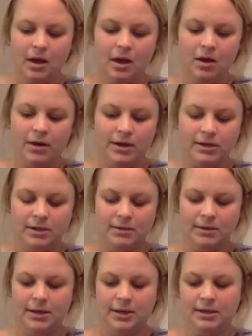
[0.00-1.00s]
All right, so
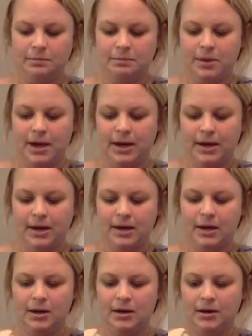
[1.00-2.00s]
let me get this back in
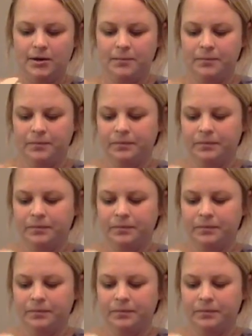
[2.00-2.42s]
here.